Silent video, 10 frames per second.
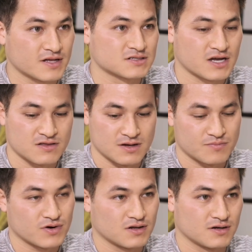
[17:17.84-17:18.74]
That's kind of the
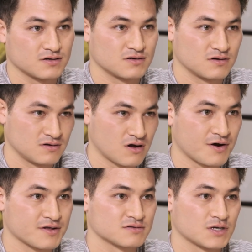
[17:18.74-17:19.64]
umbrella
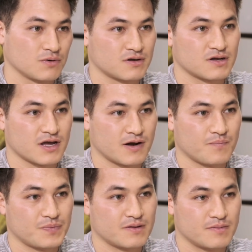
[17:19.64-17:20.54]
audience that we're looking at.
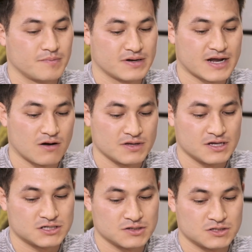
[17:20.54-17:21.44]
But now
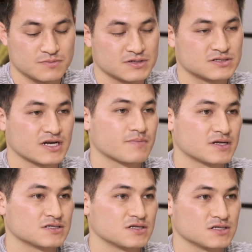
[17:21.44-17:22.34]
each YouTuber is
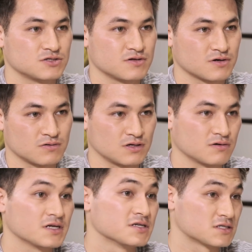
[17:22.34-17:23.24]
segmented into their own
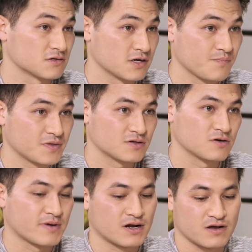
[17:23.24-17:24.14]
little industry. So
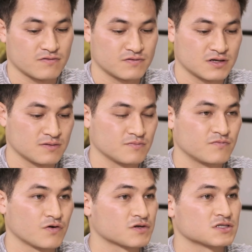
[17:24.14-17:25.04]
you might have Kim
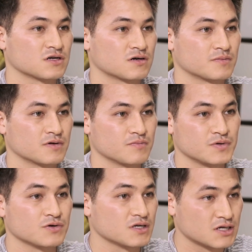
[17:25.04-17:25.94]
focusing on
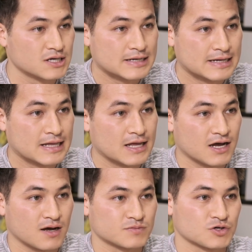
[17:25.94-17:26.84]
beauty.
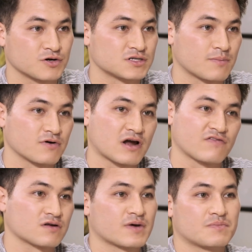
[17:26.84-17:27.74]
So her
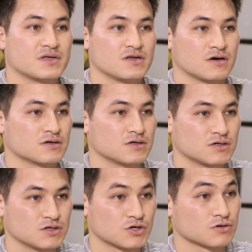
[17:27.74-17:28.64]
demographic might be young
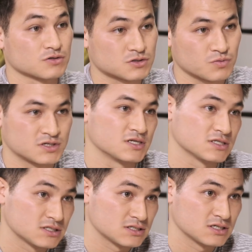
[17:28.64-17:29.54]
girls, which it
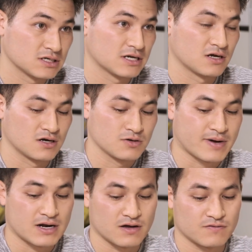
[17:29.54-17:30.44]
is. You
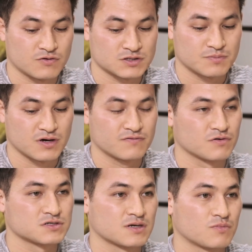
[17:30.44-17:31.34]
might have Chris Broad
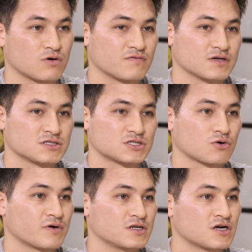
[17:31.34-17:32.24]
focusing on more of a
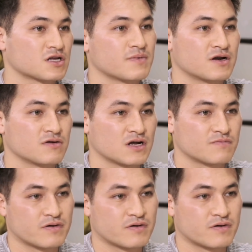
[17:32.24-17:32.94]
story, documentary, kind of